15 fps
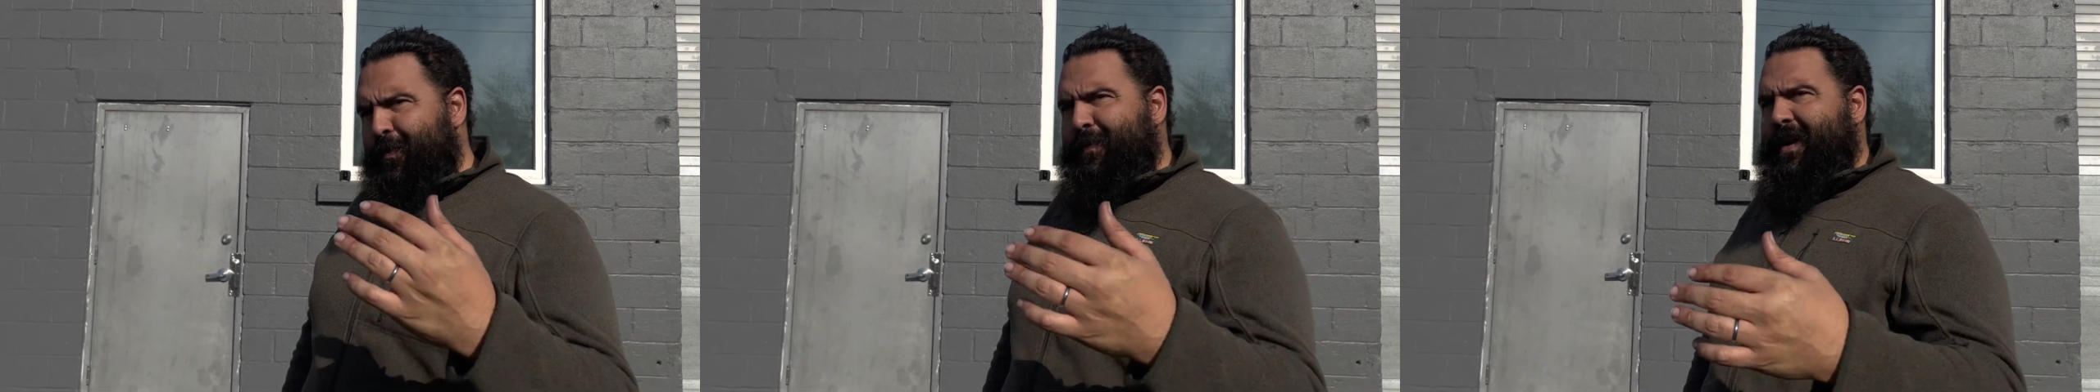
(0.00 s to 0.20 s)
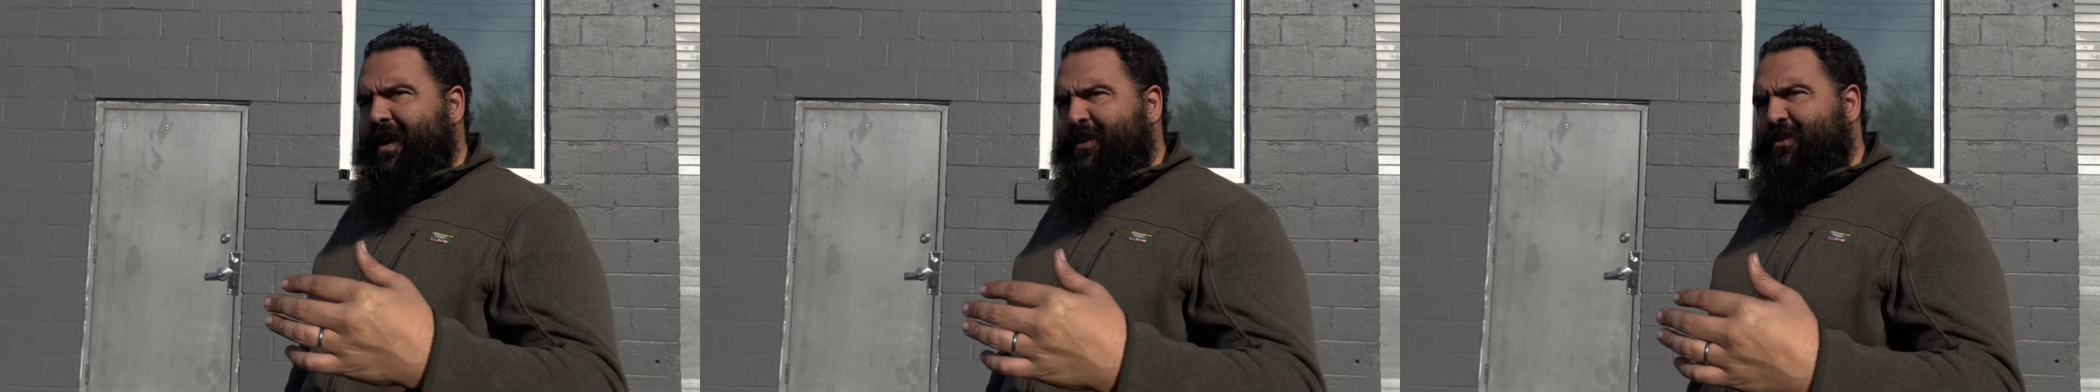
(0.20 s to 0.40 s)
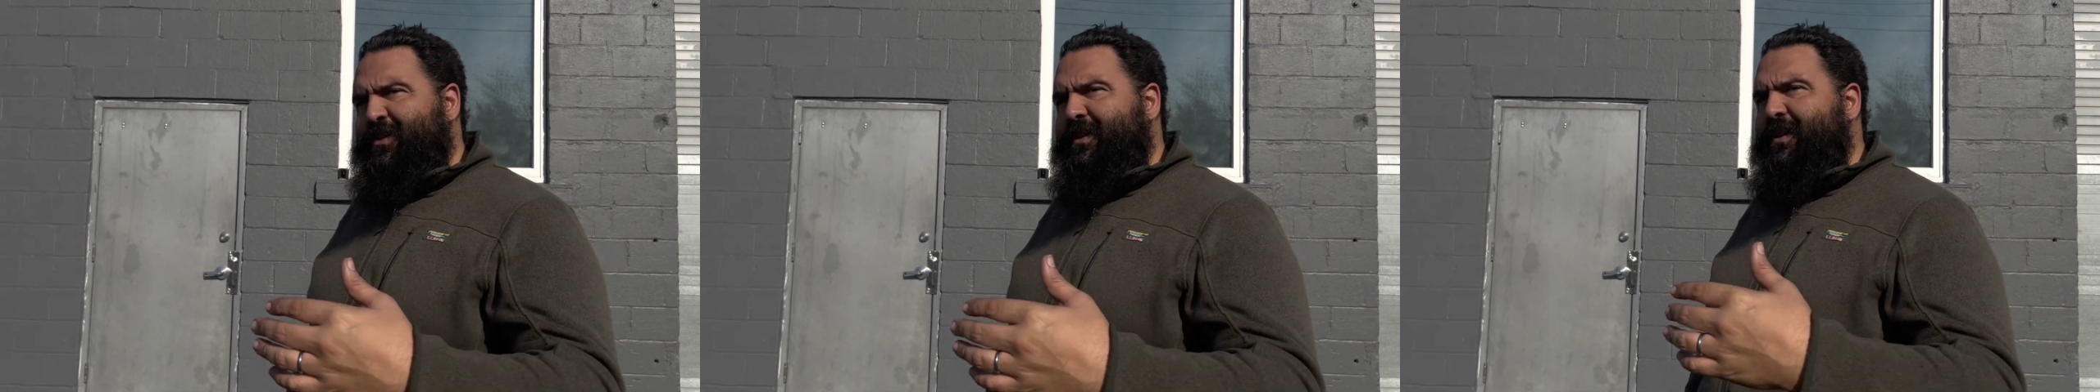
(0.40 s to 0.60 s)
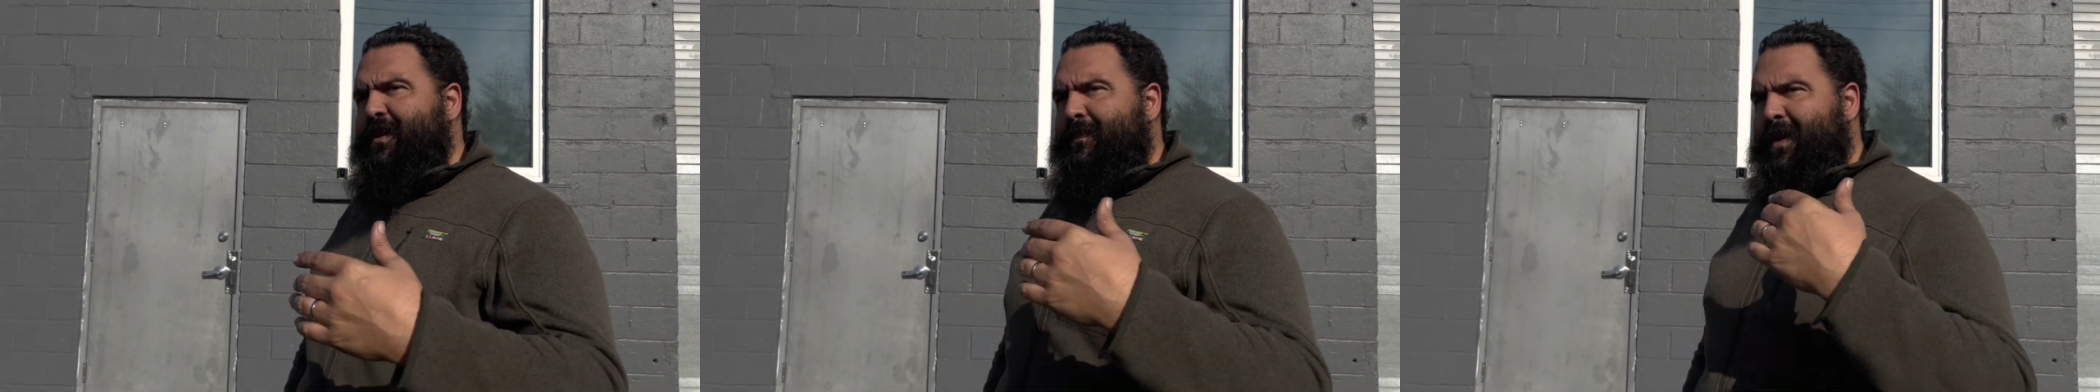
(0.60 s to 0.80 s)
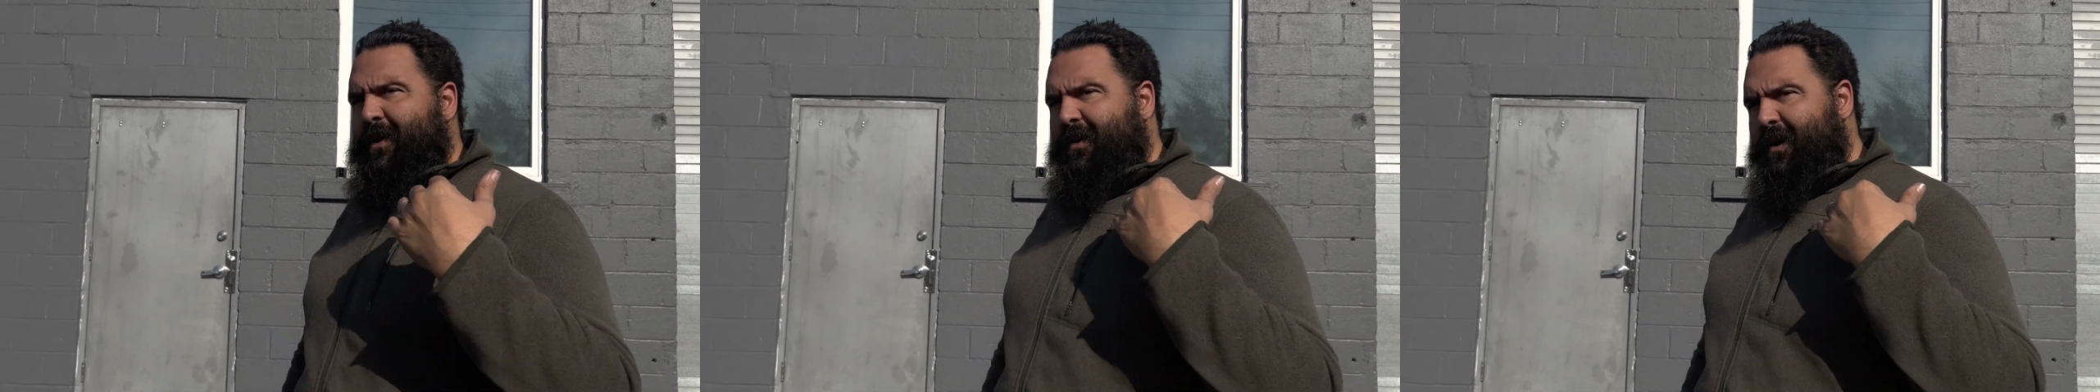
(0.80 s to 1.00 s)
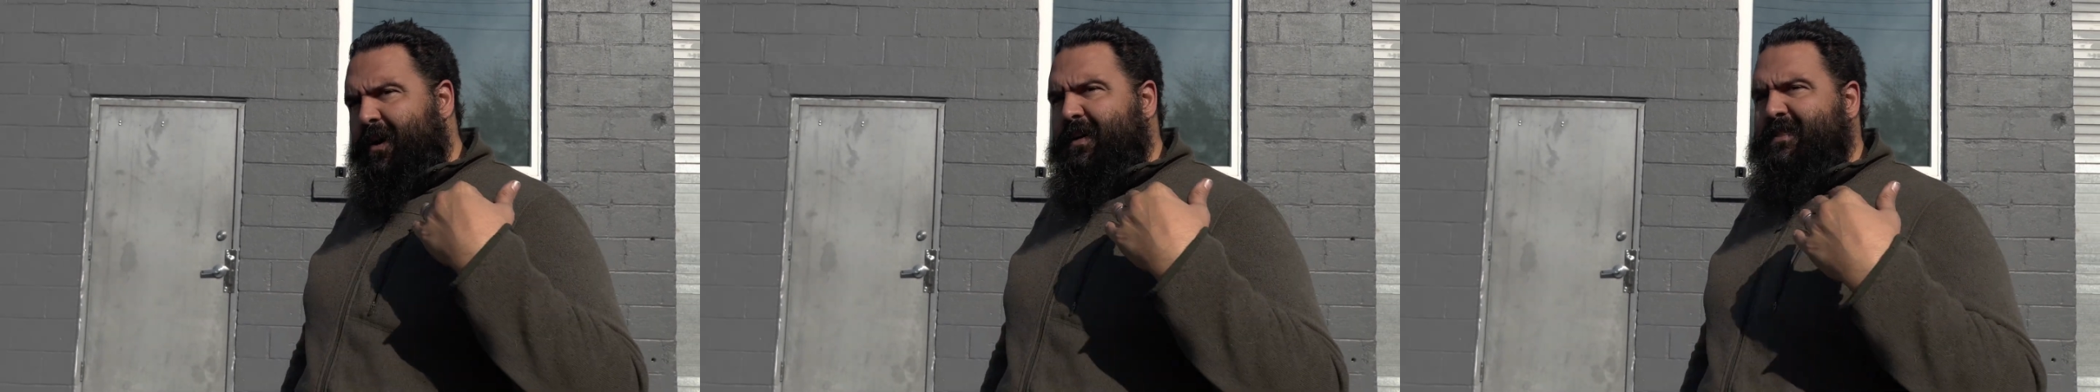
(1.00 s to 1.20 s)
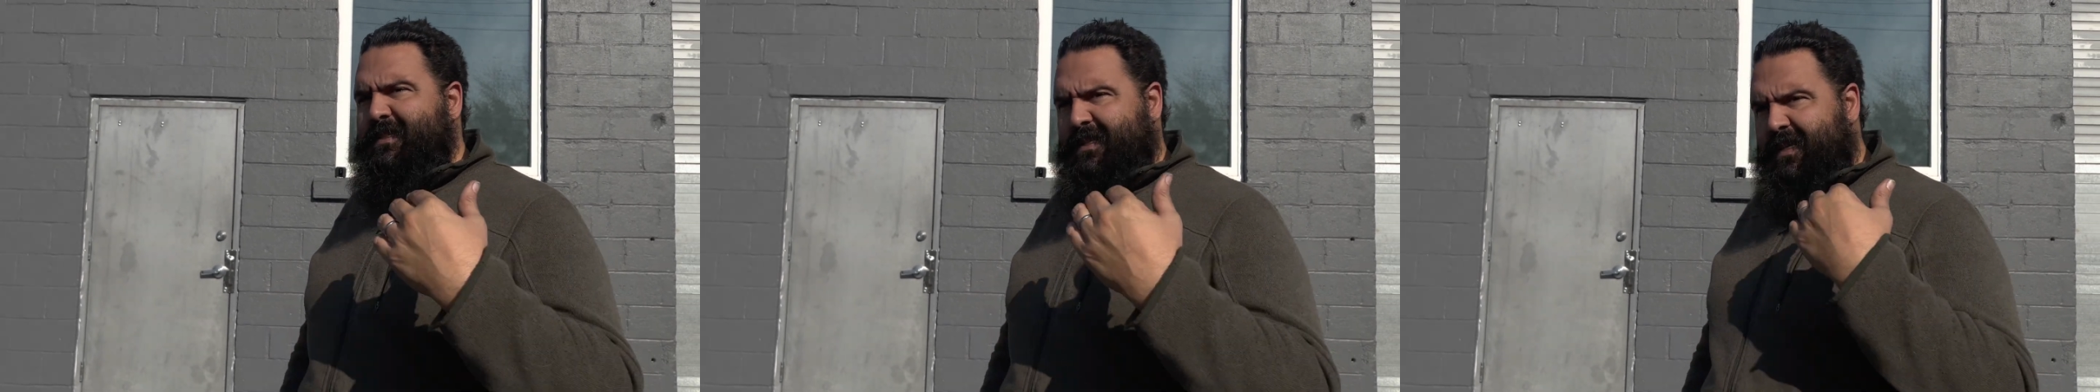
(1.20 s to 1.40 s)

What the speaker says: passionate about us.